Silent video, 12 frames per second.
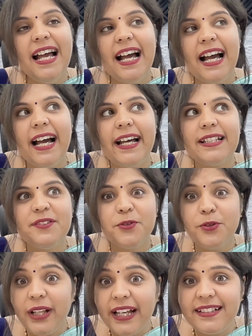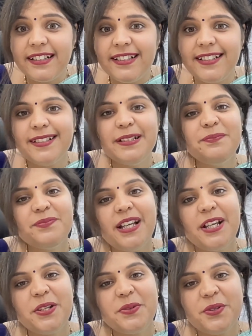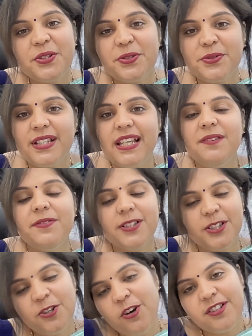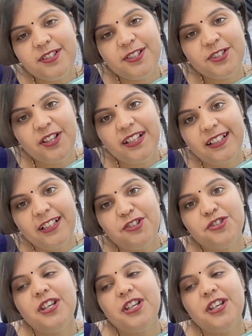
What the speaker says: and if you liked it and you want to see further content on English